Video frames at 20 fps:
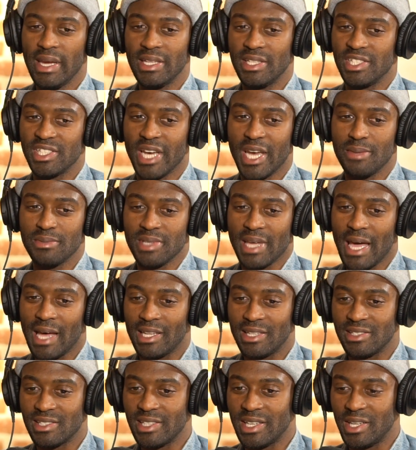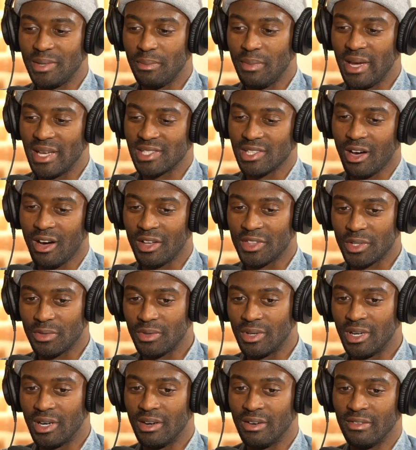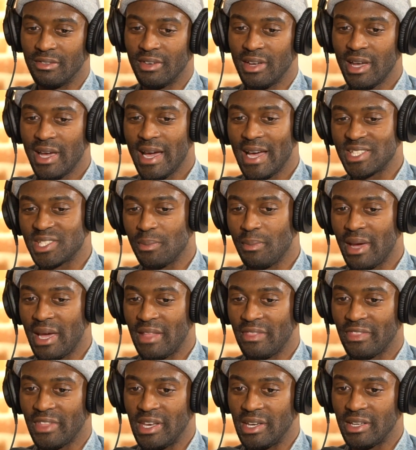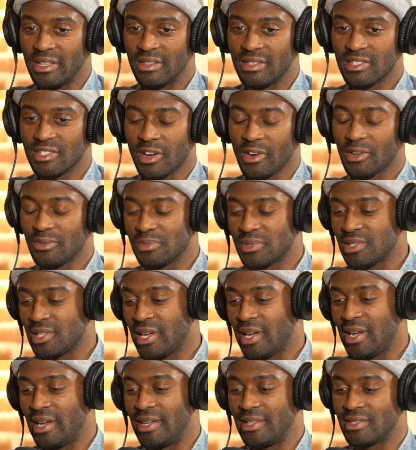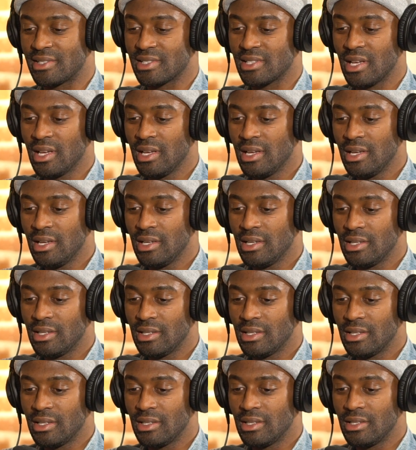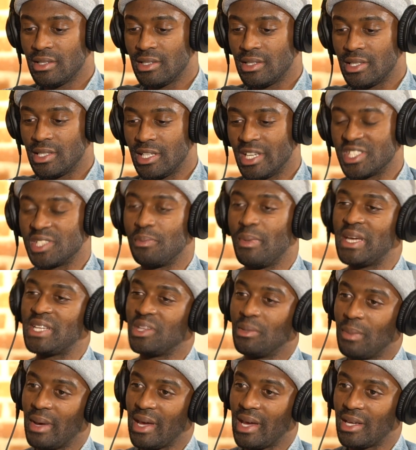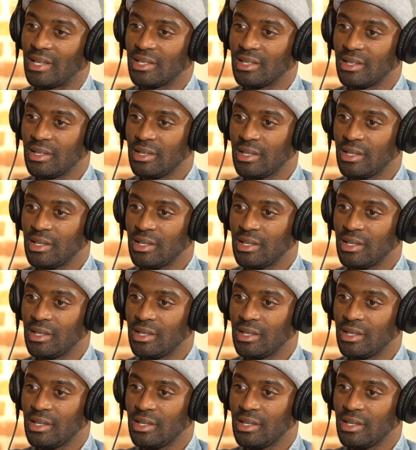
And James Allen said it best, author of As a Man Thinketh, circumstance doesn't make the man.